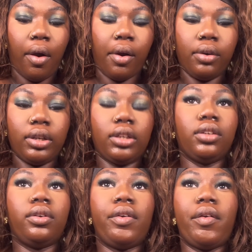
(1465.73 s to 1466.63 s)
Okay,
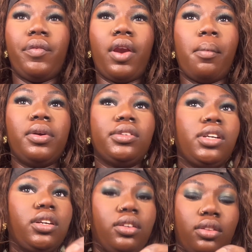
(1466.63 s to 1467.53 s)
and then I'm gonna
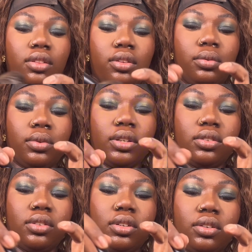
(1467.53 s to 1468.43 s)
take the
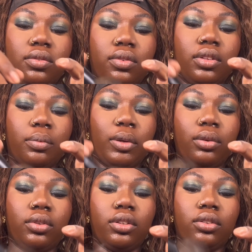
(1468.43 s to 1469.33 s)
rest of the
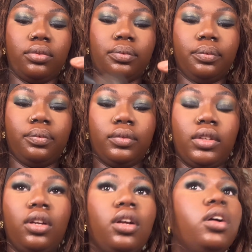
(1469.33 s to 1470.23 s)
powder,
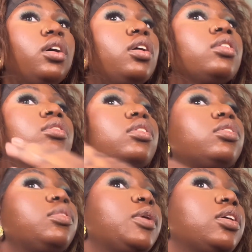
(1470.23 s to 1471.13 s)
the
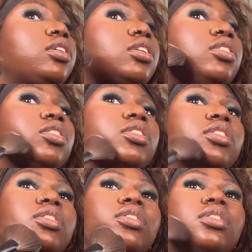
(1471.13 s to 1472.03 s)
loose powder, and
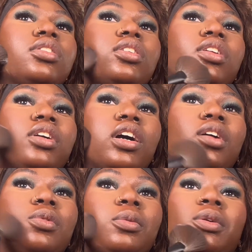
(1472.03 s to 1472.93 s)
just like I
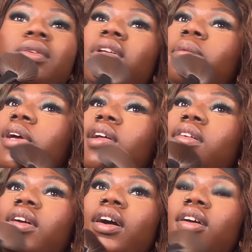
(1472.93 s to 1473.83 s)
want to be really matte.
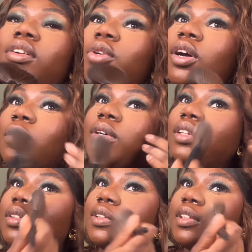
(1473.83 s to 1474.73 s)
Like I do not want
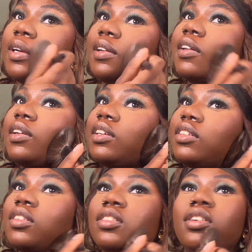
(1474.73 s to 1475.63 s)
any shine
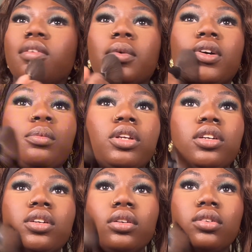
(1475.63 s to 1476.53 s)
because the shine will come
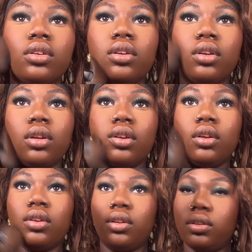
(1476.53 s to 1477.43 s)
later.
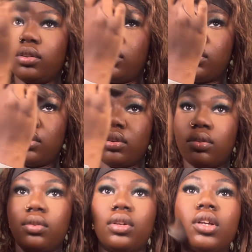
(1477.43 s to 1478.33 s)

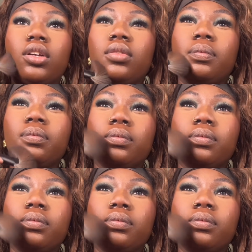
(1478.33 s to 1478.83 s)
So I'm